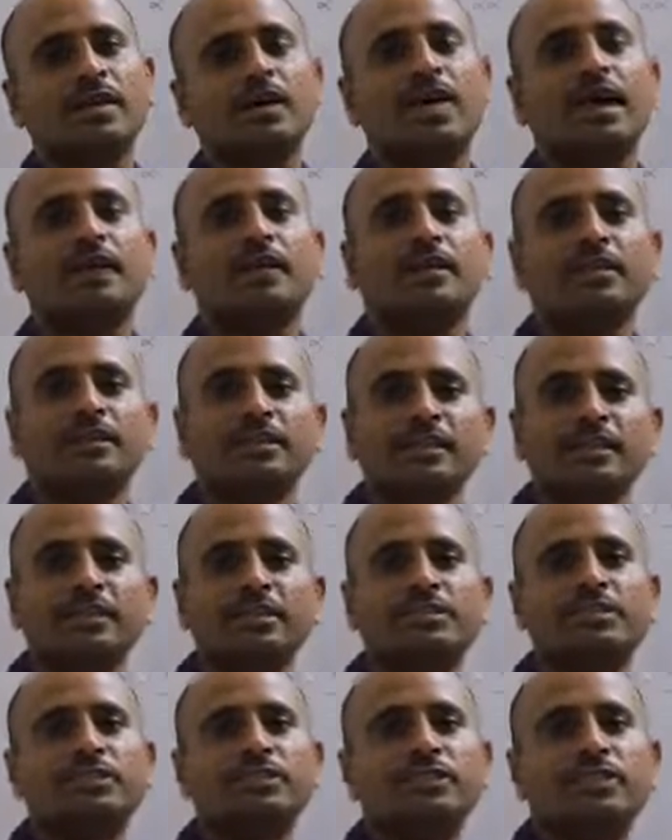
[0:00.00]
and the
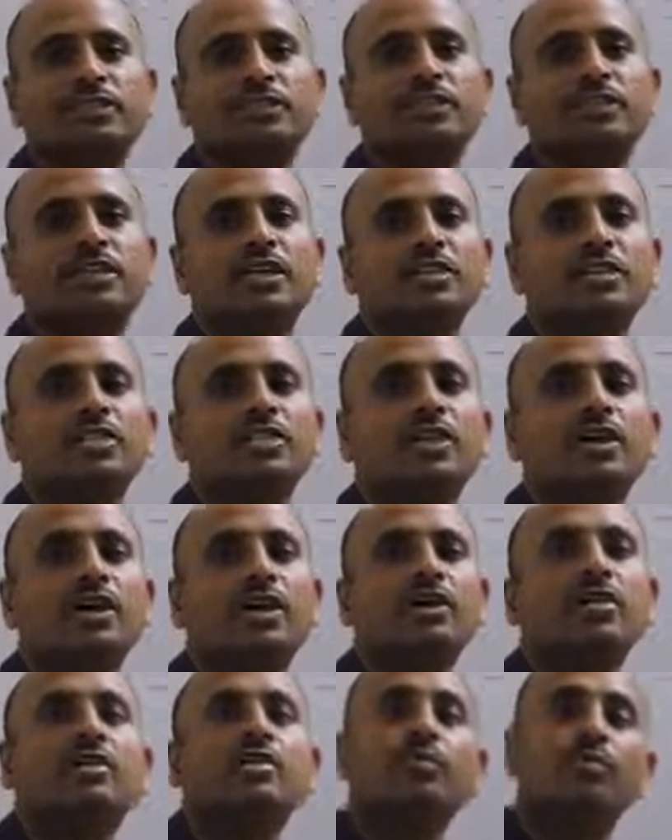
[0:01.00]
things which does
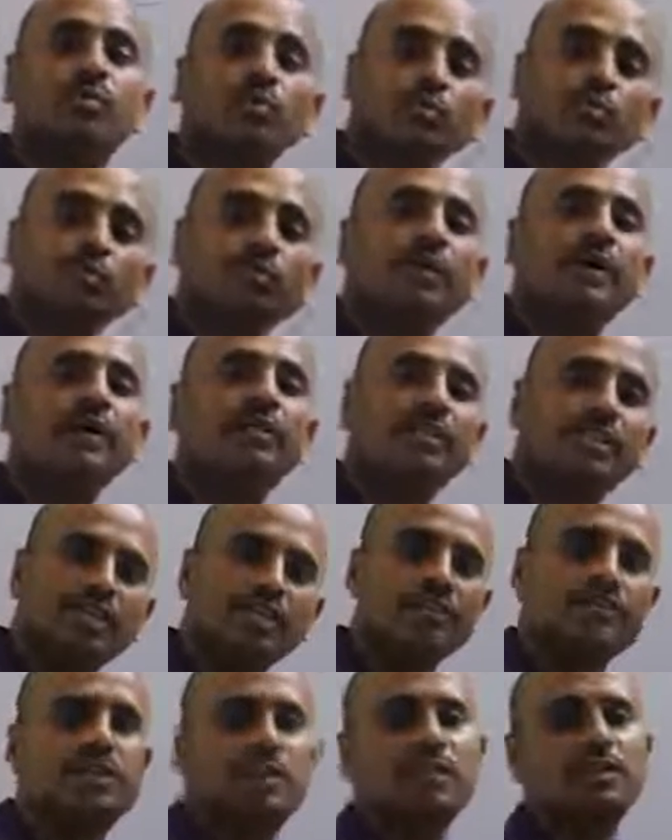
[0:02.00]
not move by
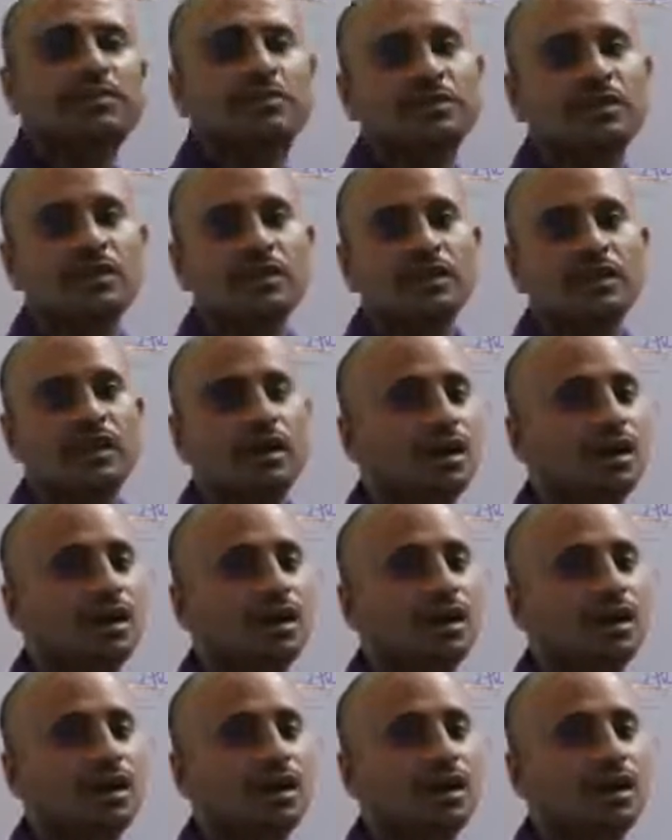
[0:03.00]
themselves